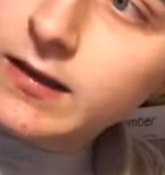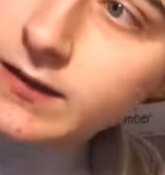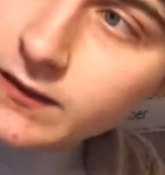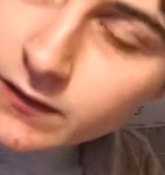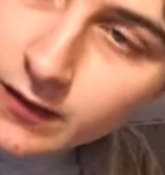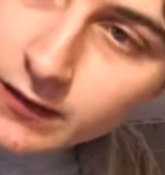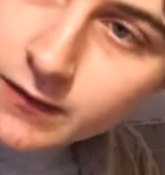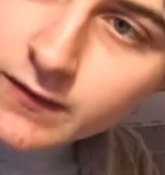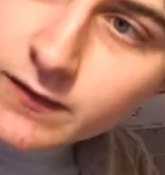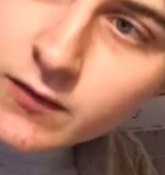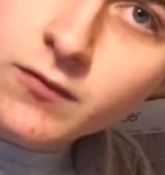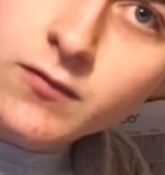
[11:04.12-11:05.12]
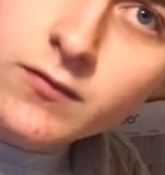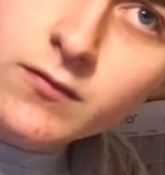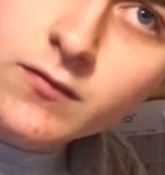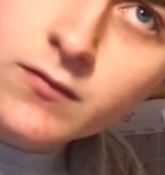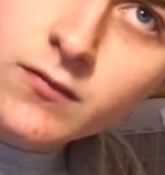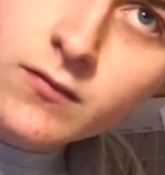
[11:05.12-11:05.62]
so now it's
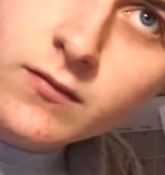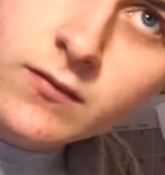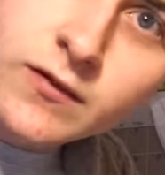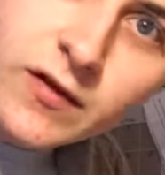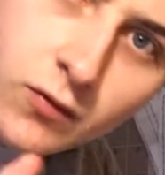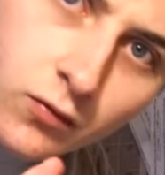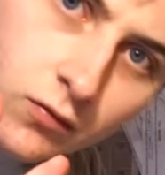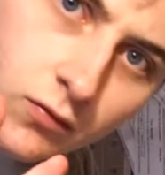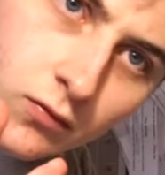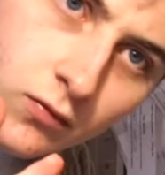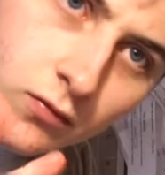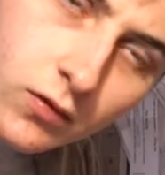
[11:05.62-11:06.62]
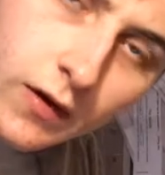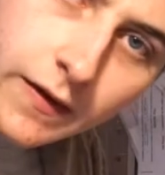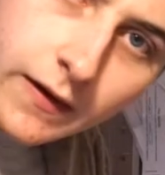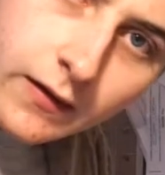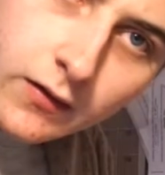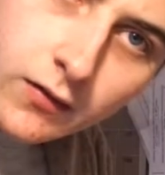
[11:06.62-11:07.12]
2, I
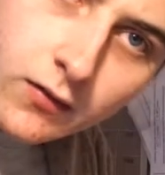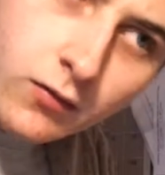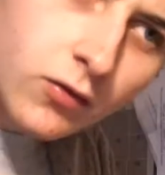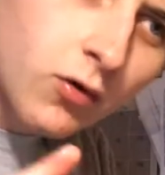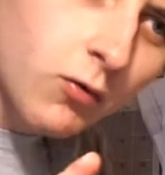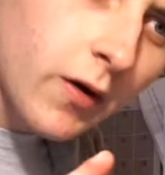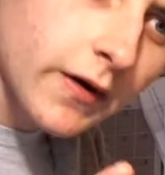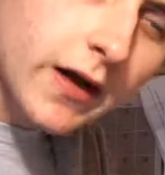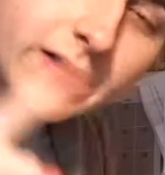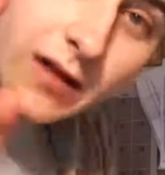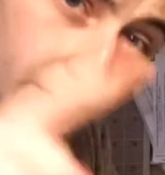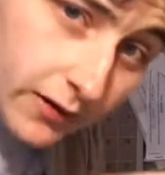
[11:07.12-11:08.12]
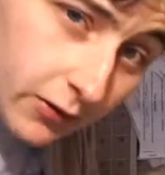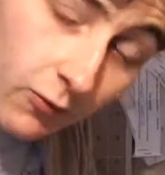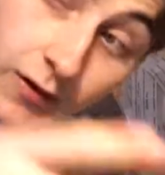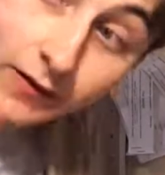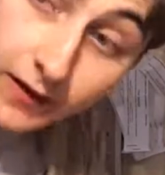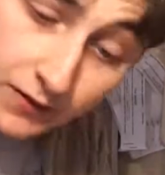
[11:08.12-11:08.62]
think. No, 1. I started building
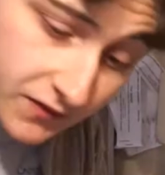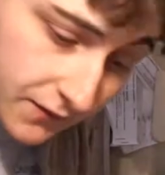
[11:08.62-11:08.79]
1, now it's